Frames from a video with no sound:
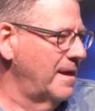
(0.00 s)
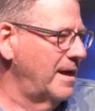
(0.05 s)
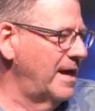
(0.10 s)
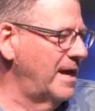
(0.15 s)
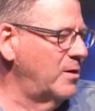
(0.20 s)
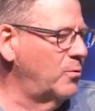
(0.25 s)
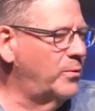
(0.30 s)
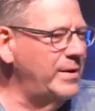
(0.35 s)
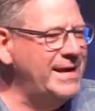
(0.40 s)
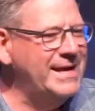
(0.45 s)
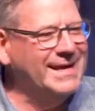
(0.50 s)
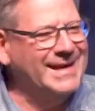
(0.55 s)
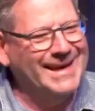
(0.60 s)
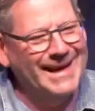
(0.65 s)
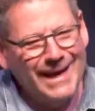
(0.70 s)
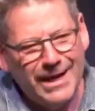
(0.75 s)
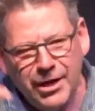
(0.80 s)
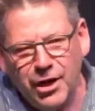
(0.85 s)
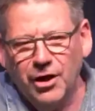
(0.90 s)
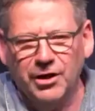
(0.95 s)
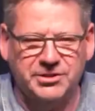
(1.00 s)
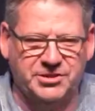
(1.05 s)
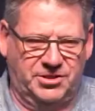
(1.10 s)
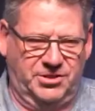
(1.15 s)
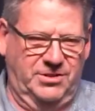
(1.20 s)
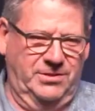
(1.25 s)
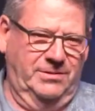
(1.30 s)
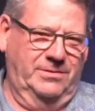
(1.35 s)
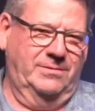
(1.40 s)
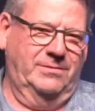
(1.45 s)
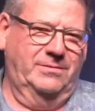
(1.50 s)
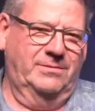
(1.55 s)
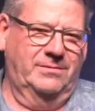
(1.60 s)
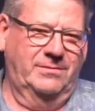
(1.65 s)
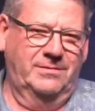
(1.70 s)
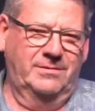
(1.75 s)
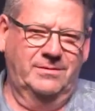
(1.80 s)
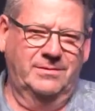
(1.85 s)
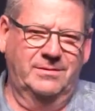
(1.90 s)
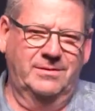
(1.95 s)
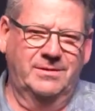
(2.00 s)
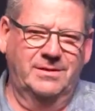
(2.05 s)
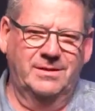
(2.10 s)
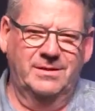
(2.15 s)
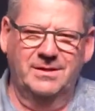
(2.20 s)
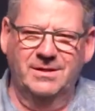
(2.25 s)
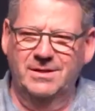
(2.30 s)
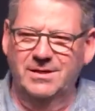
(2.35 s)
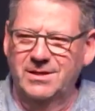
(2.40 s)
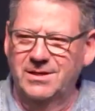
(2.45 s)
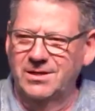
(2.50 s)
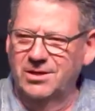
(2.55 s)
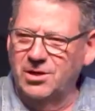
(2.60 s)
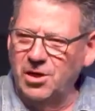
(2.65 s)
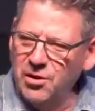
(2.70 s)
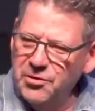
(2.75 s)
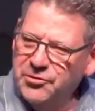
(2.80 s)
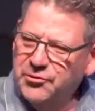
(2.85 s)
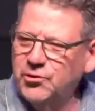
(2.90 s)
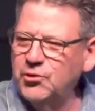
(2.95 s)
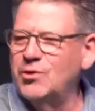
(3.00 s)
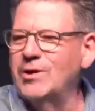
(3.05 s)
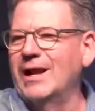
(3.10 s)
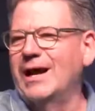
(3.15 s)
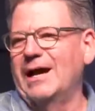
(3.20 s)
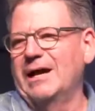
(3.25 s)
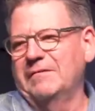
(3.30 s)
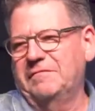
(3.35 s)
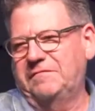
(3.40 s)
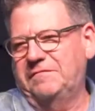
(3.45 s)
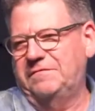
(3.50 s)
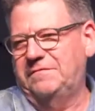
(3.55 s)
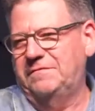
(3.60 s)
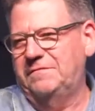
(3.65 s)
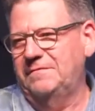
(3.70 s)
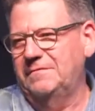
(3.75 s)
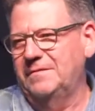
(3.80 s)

And we cannot go through life